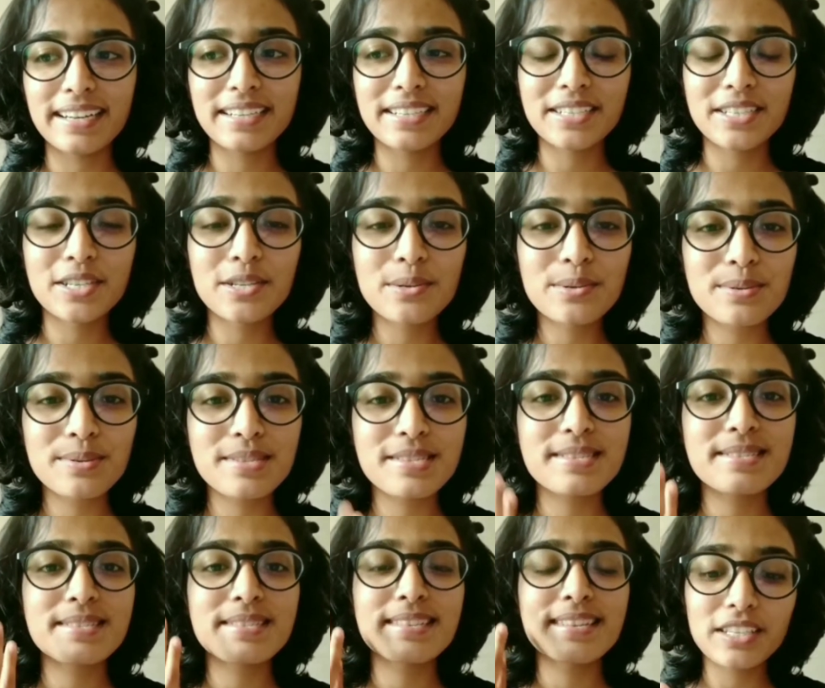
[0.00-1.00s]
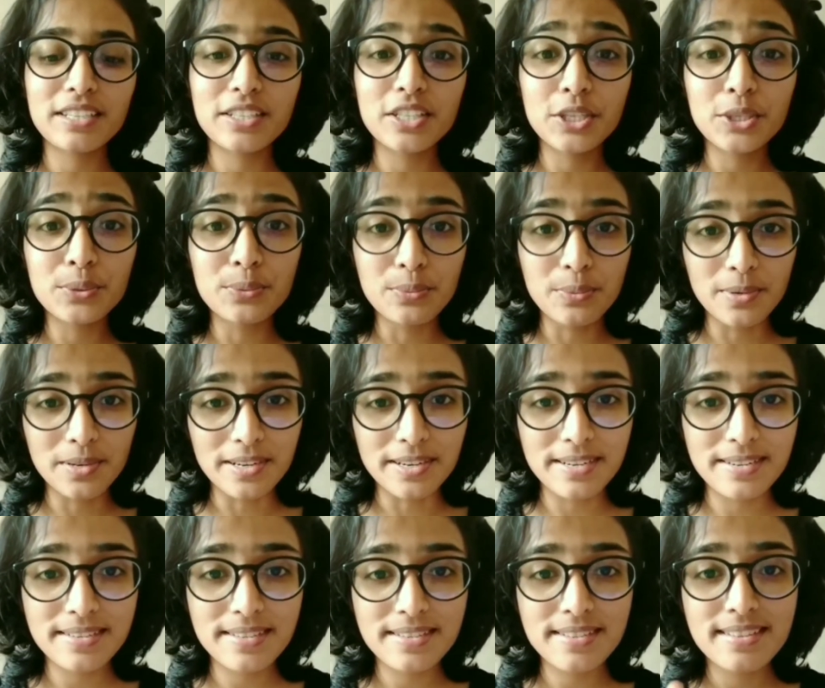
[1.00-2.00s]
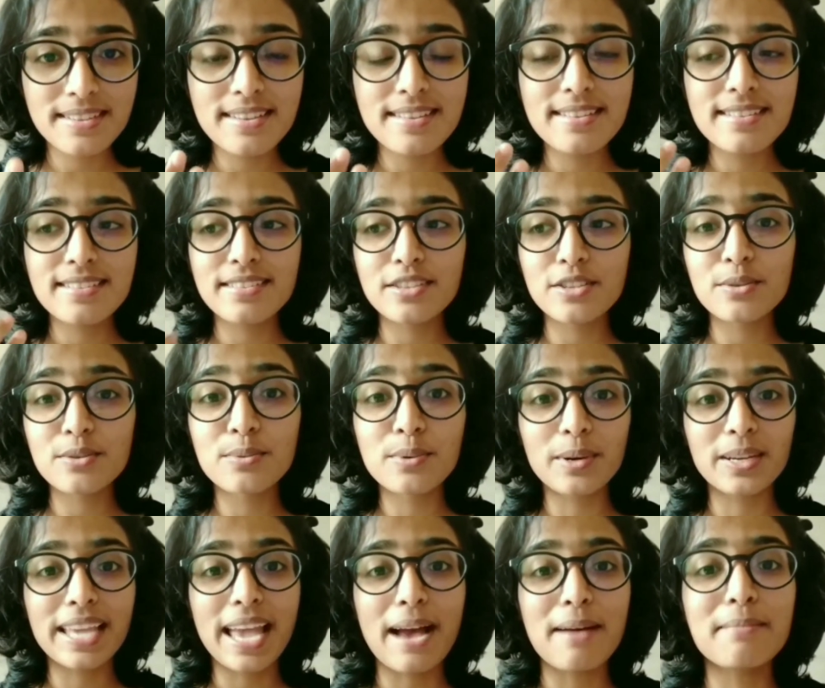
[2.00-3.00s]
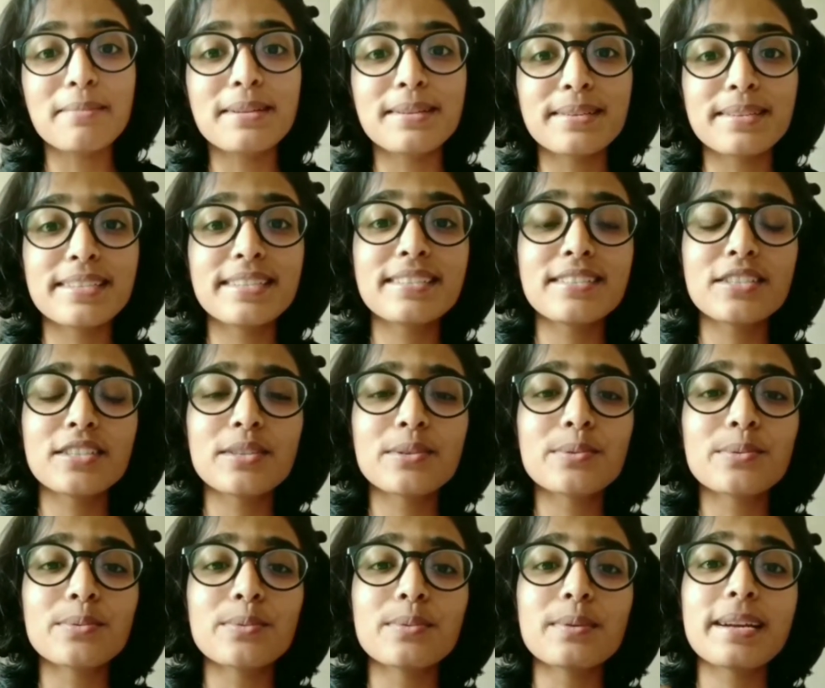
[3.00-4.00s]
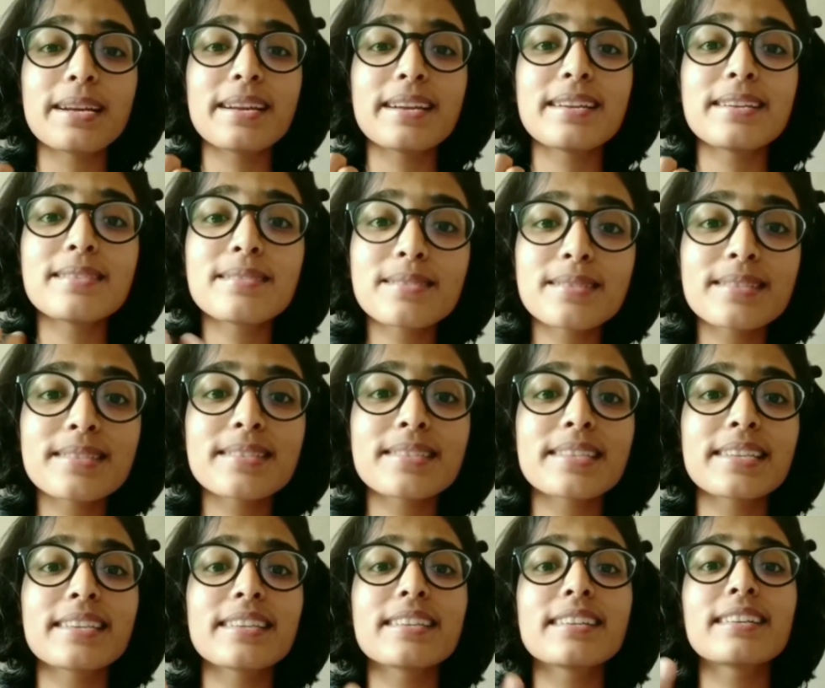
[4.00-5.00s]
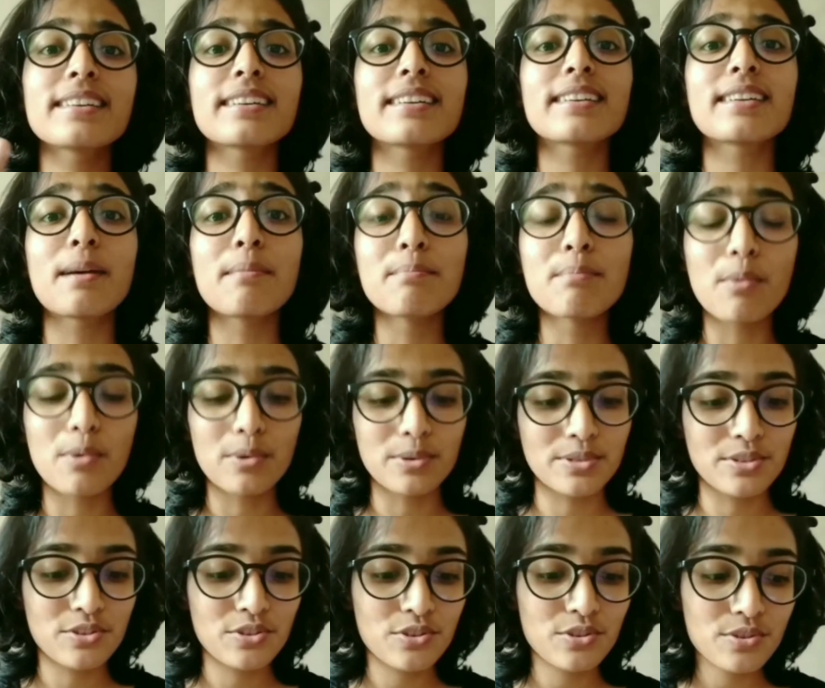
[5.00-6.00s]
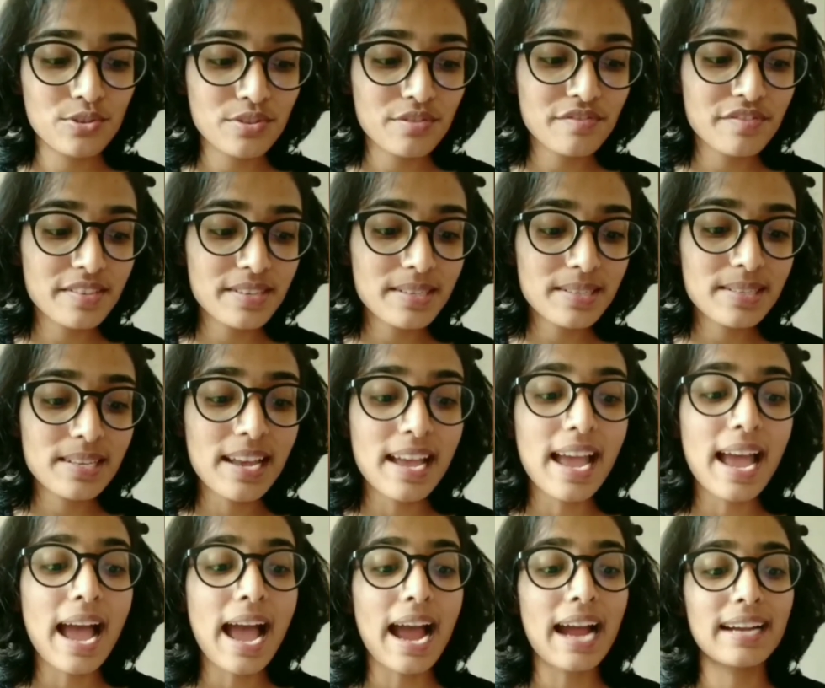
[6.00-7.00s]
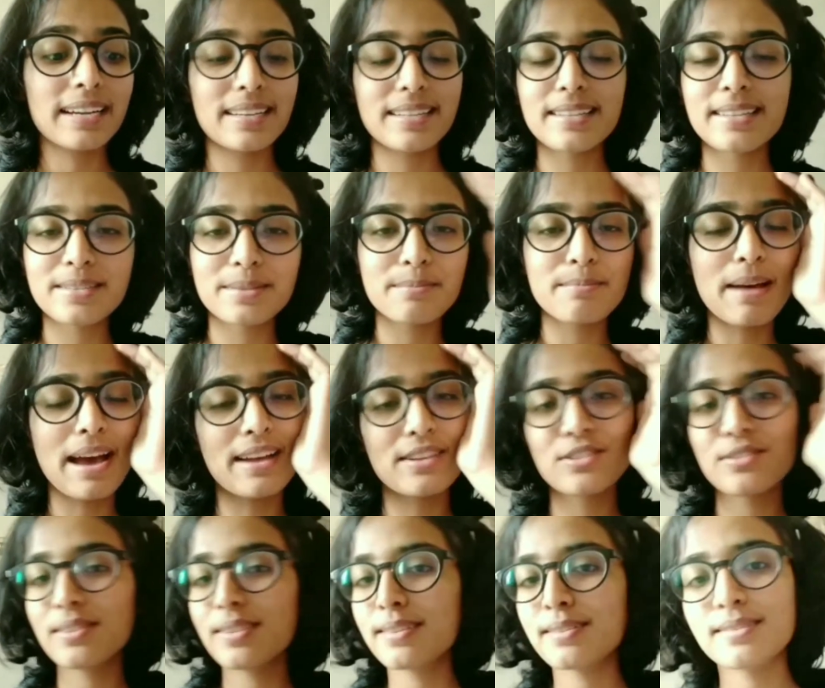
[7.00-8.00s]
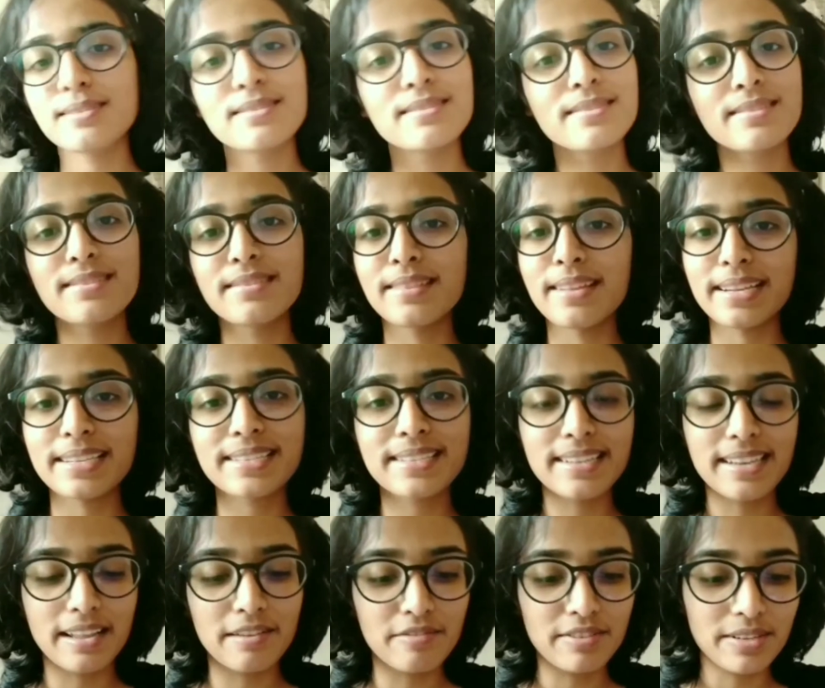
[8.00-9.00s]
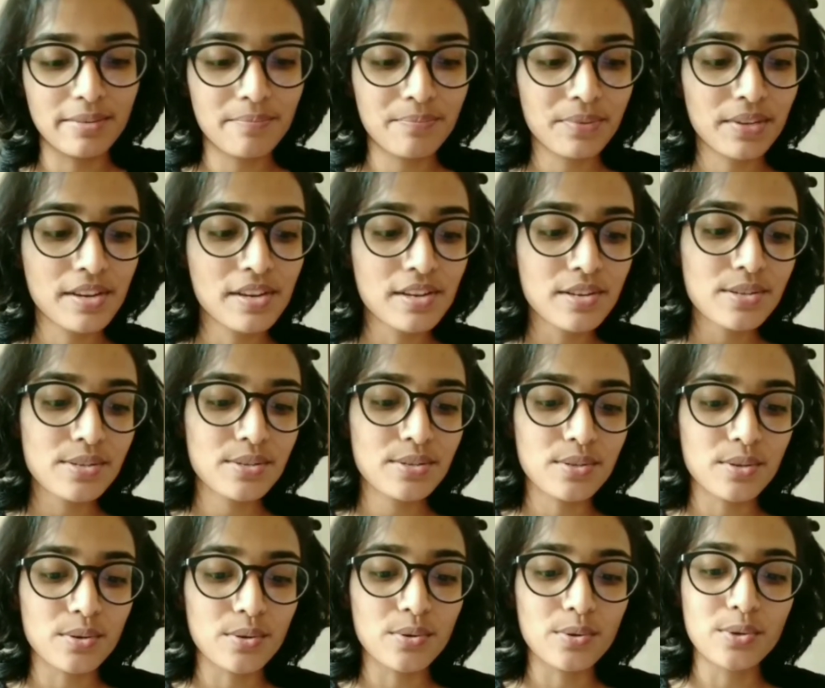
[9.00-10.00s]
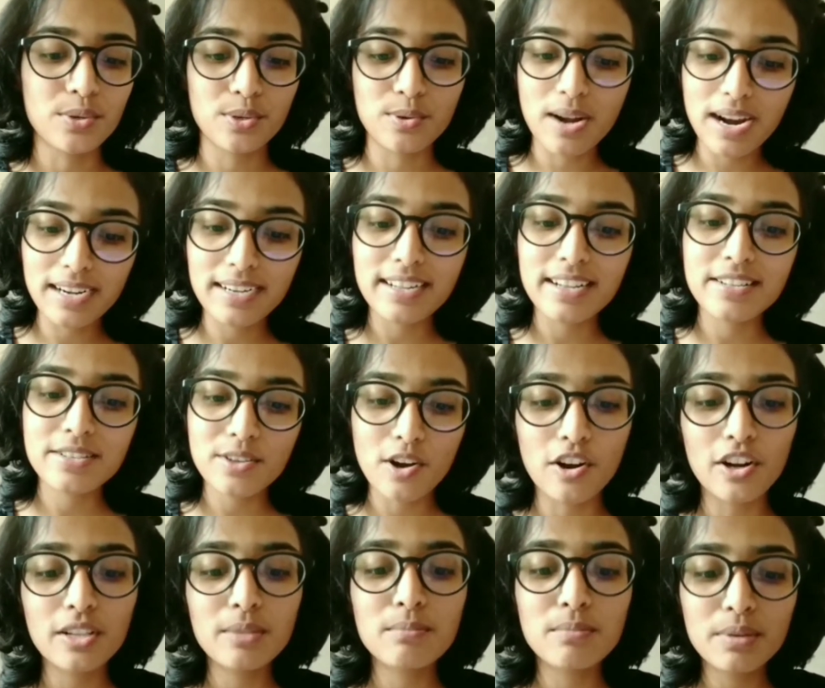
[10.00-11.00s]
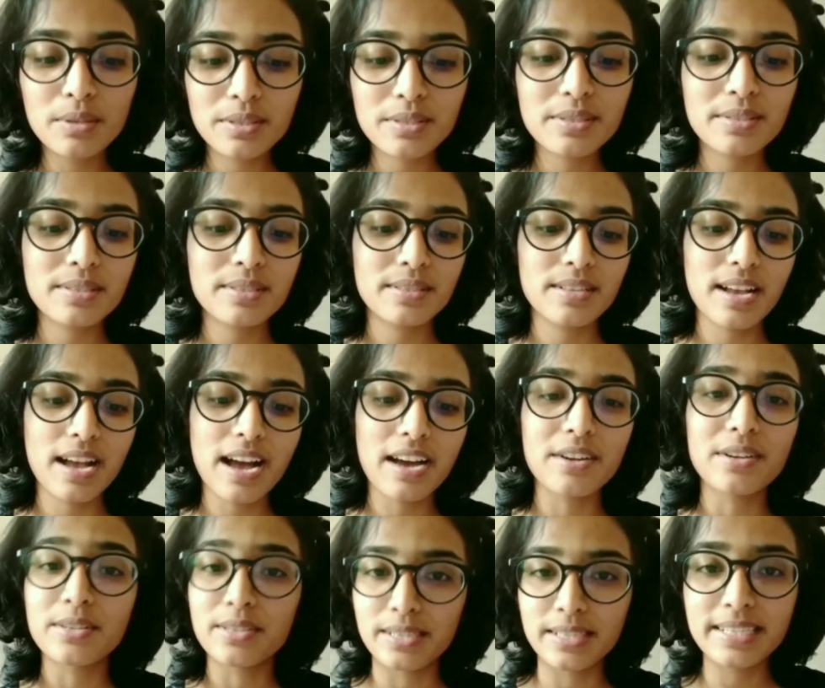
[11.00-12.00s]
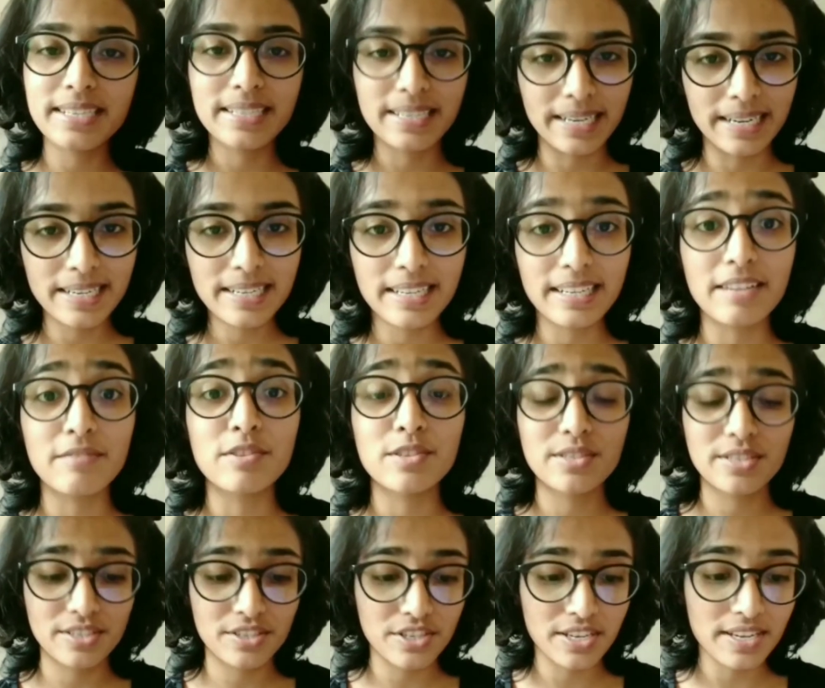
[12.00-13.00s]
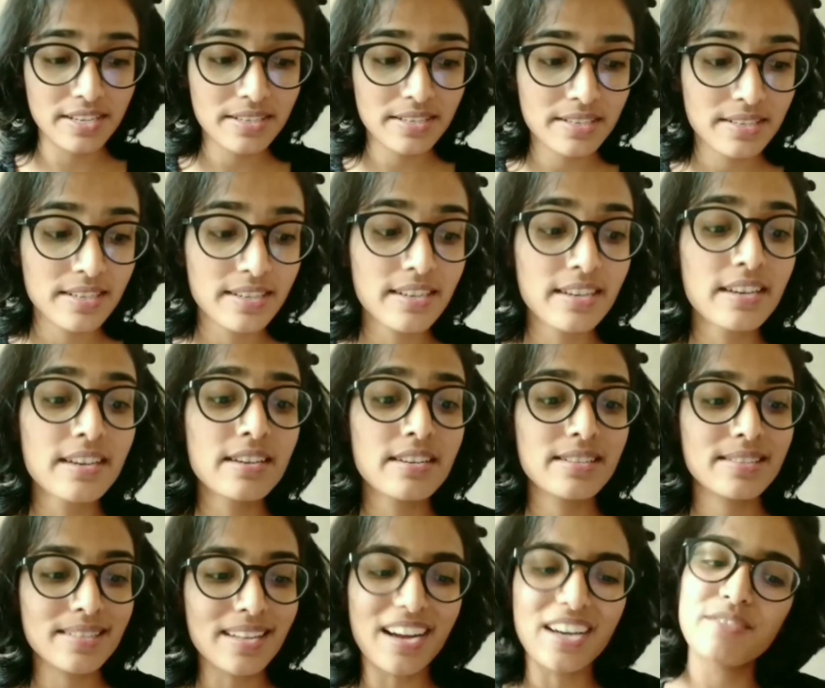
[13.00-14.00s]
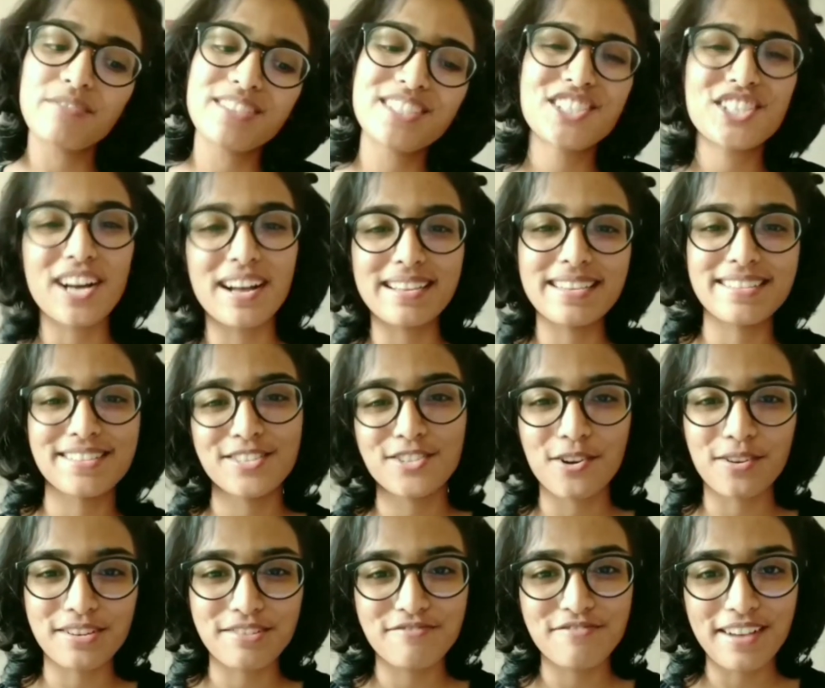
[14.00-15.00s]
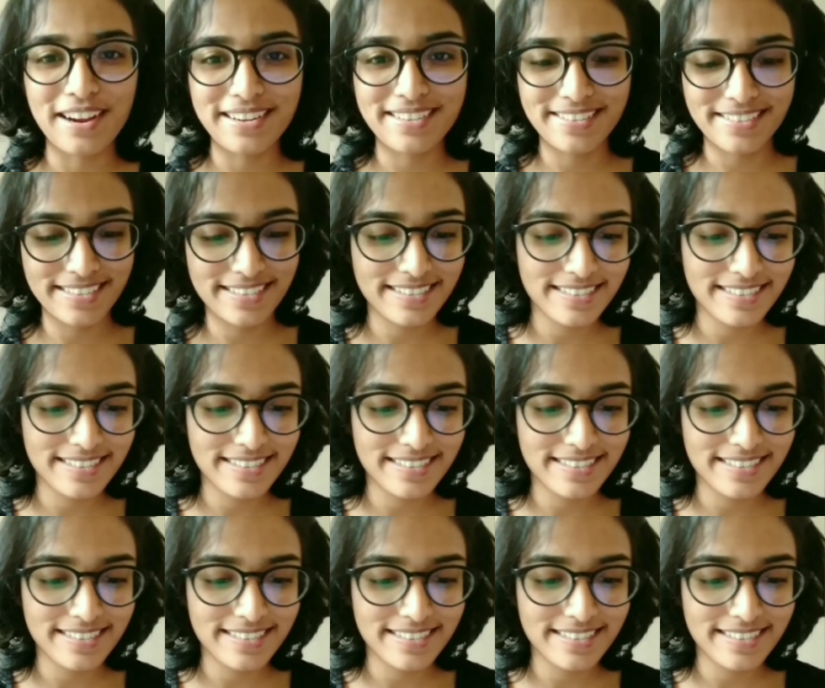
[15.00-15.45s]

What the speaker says: introduces new words, new vocabulary, new interesting compositions of his, and then his imagination is next level. So Roald Dahl's all books are really great, and I would suggest start with Charlie and Chocolate Factory.